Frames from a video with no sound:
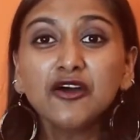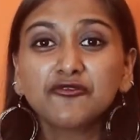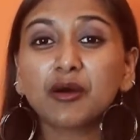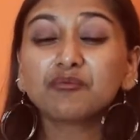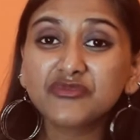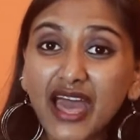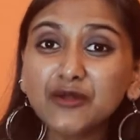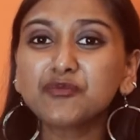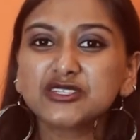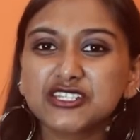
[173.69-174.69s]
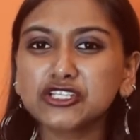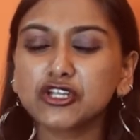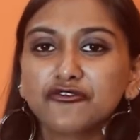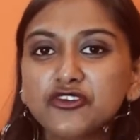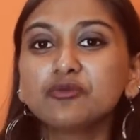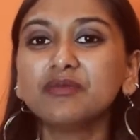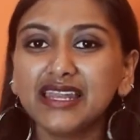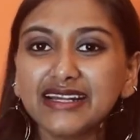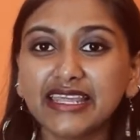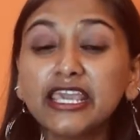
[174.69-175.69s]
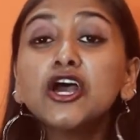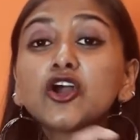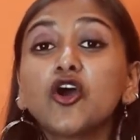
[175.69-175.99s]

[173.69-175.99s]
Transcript: From that position of humility,